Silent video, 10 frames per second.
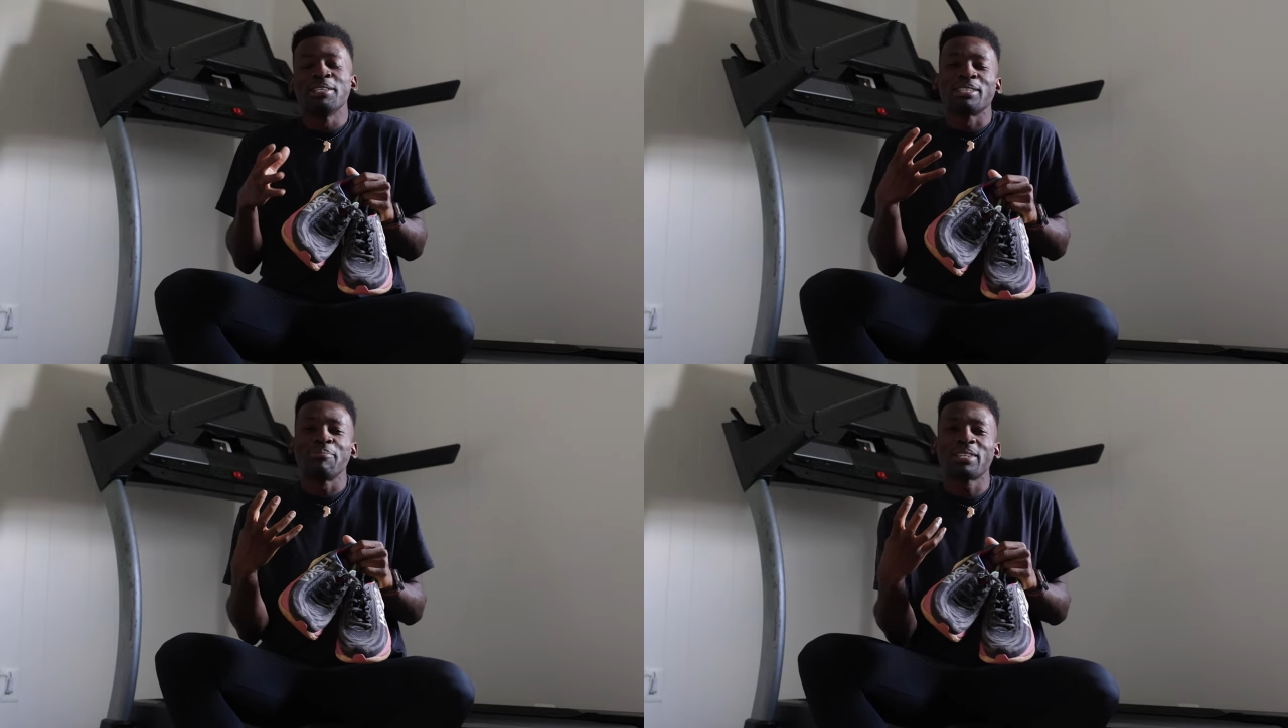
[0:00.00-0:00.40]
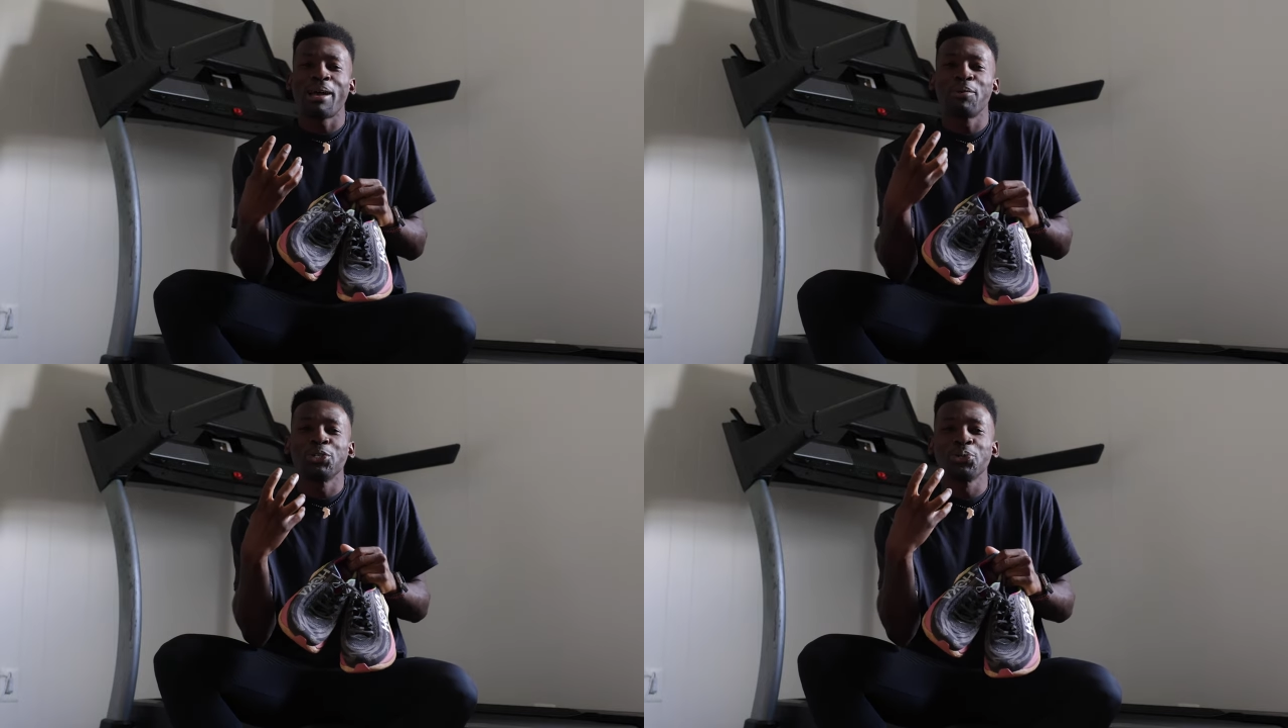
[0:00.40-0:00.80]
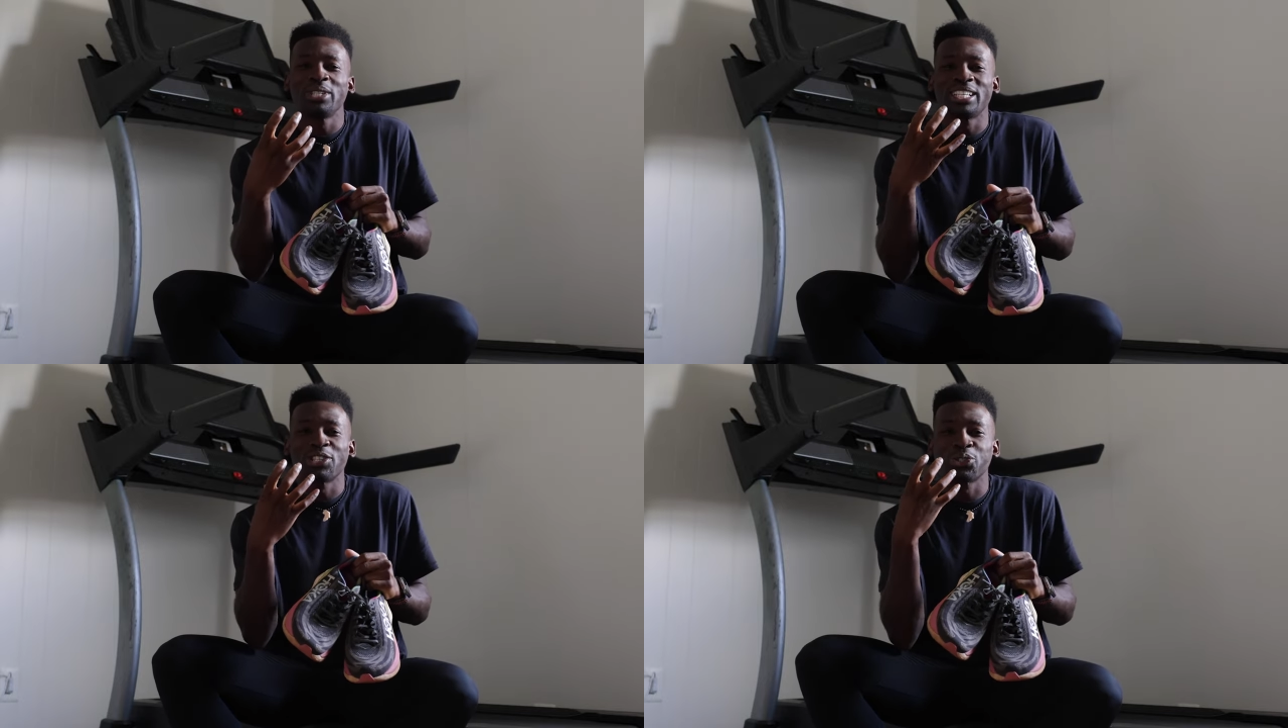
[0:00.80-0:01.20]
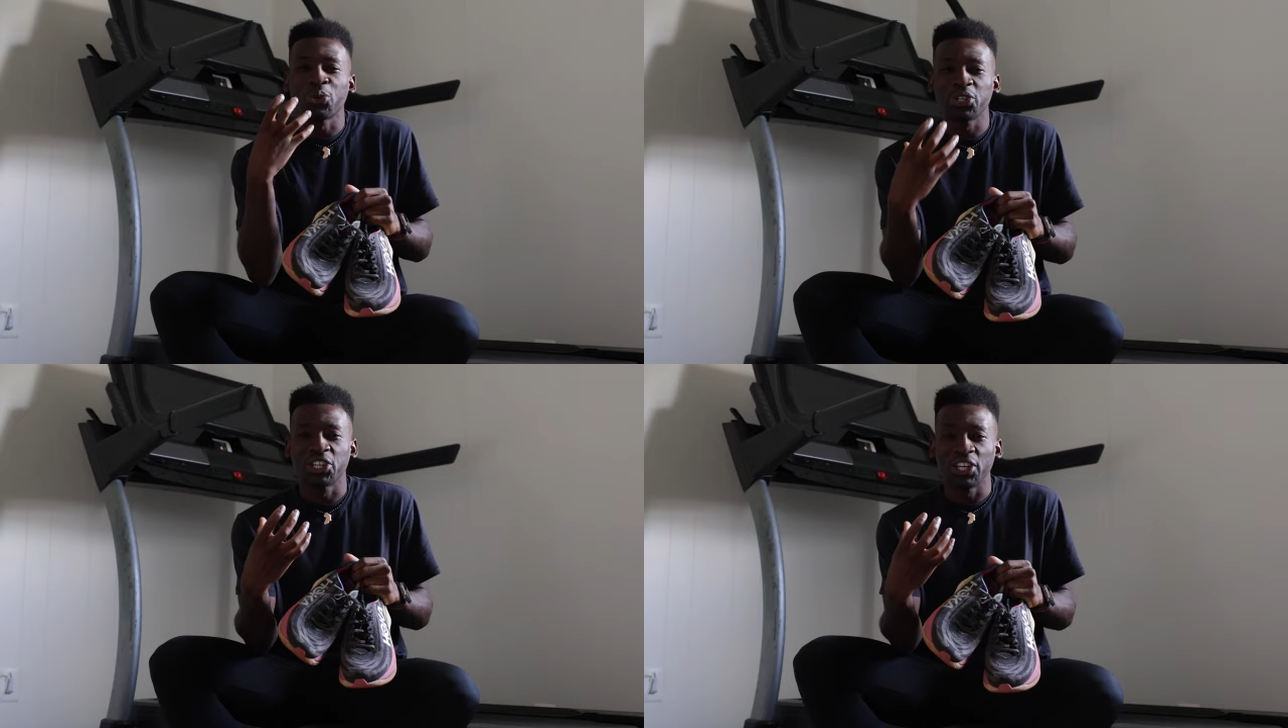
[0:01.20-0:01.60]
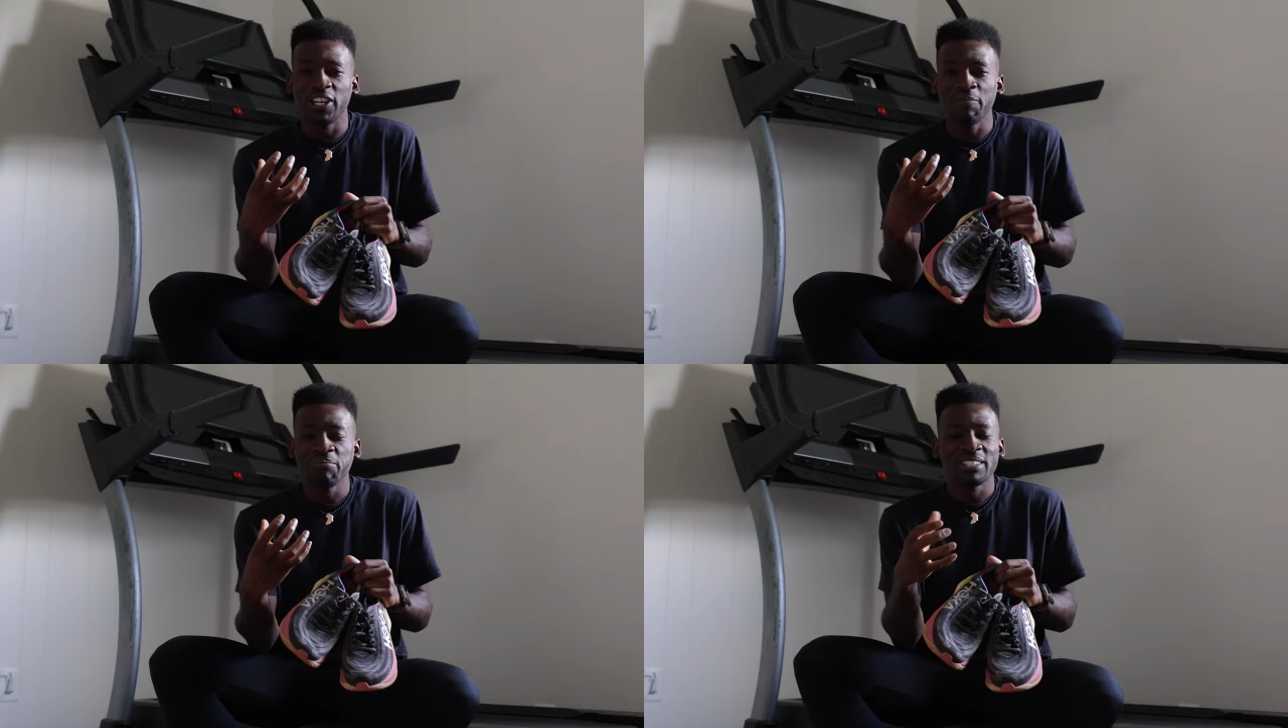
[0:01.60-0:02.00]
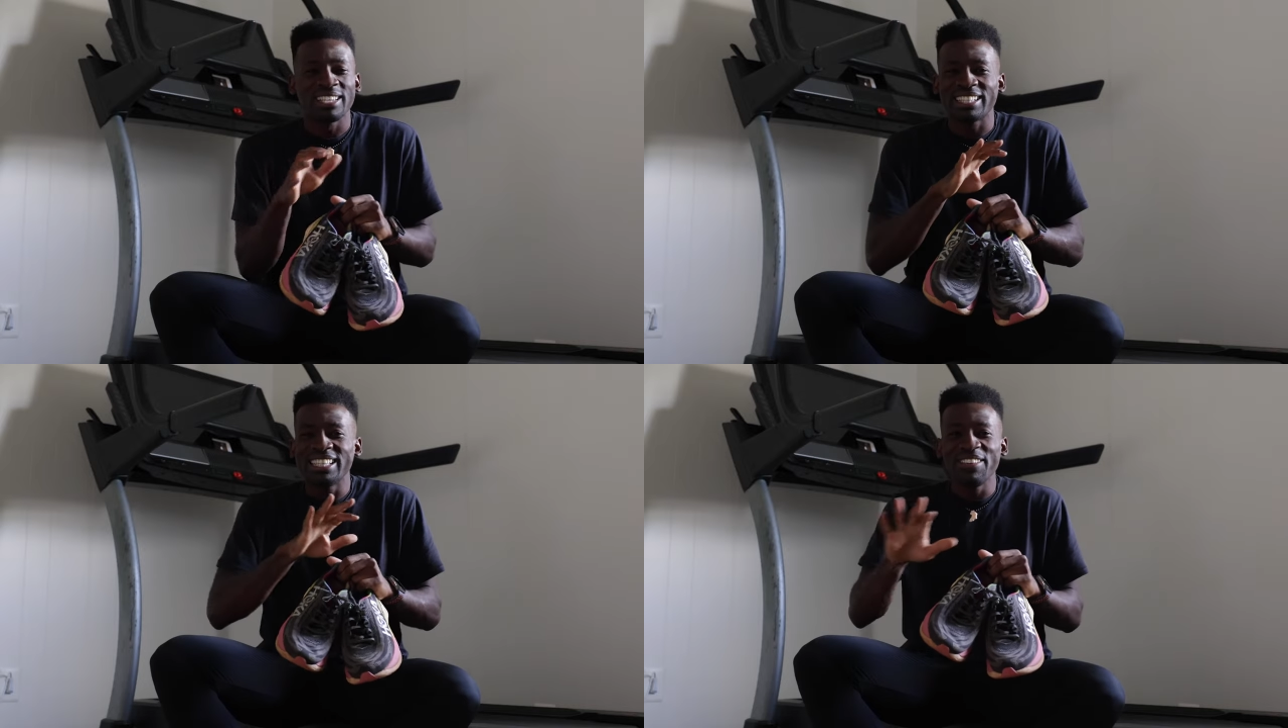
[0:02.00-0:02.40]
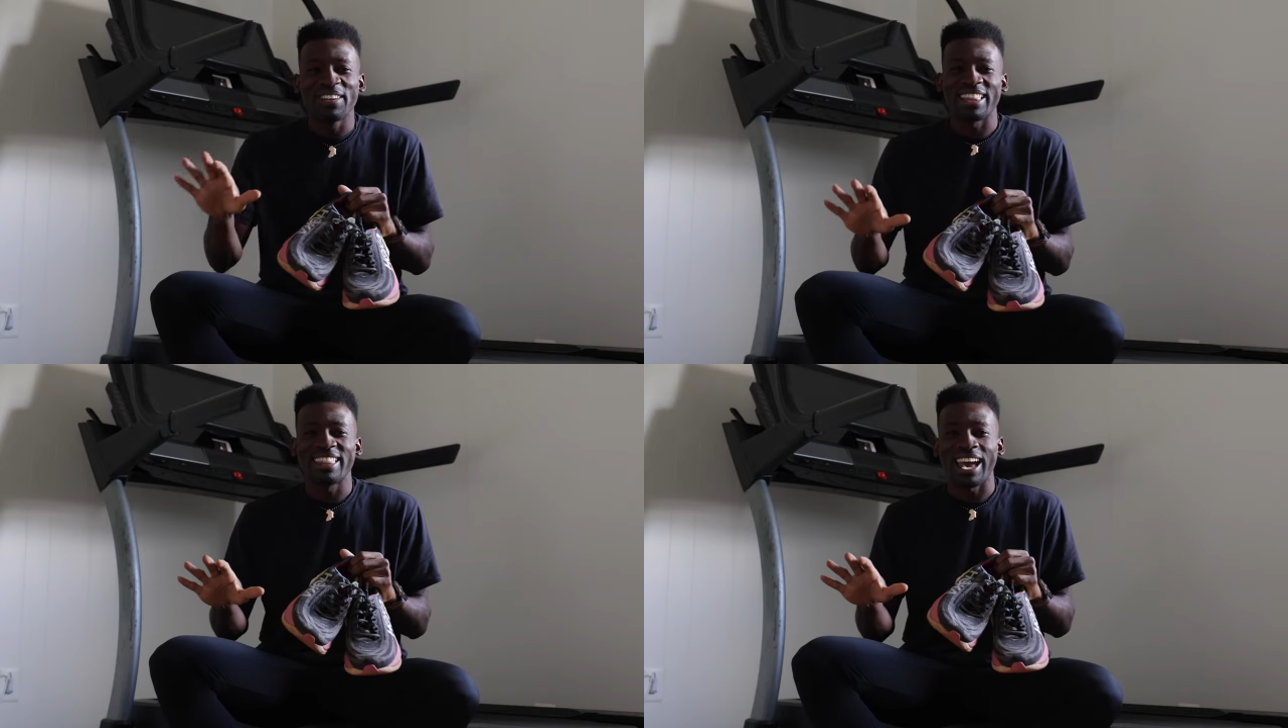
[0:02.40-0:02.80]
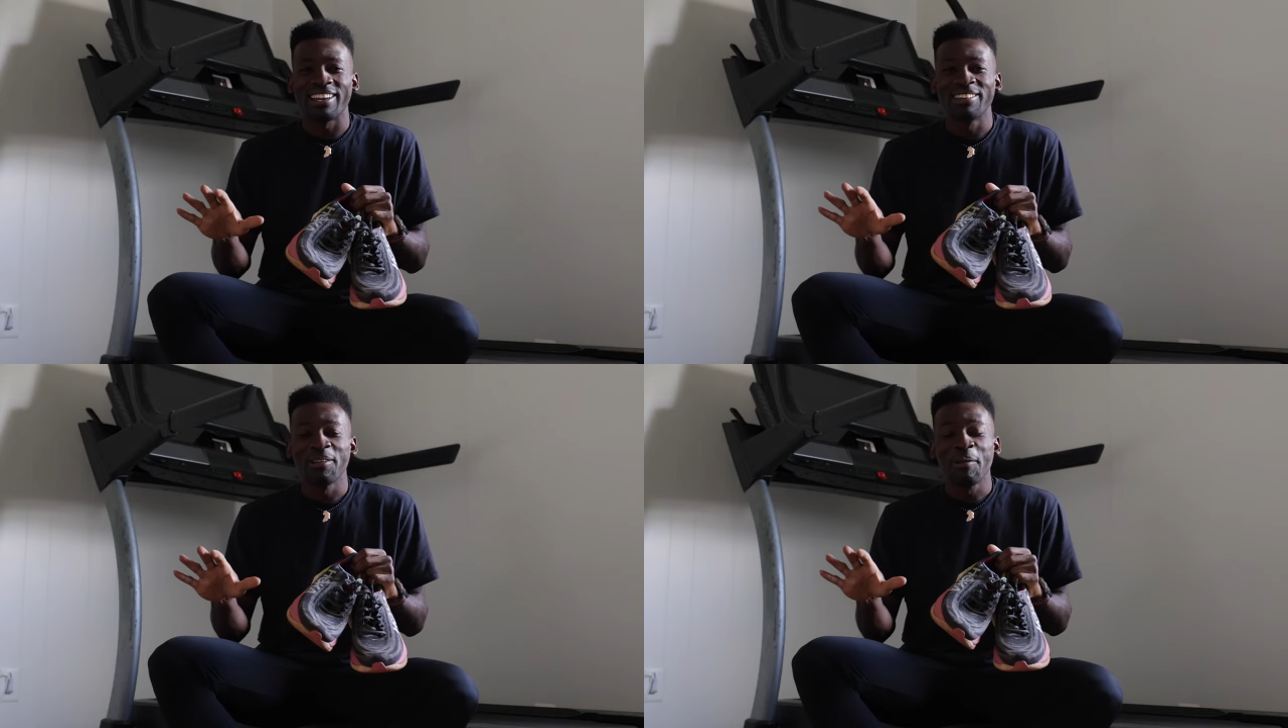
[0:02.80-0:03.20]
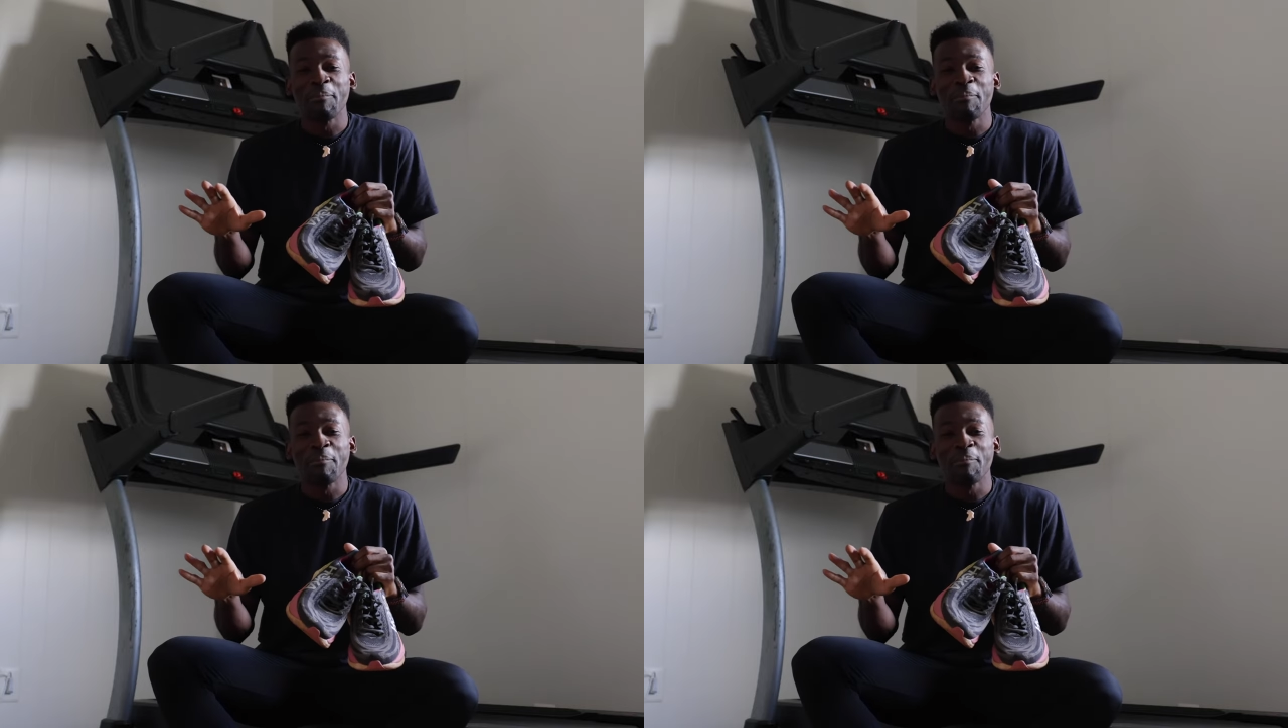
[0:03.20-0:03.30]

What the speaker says: Sometimes a shoe is just so good, just leave it at that.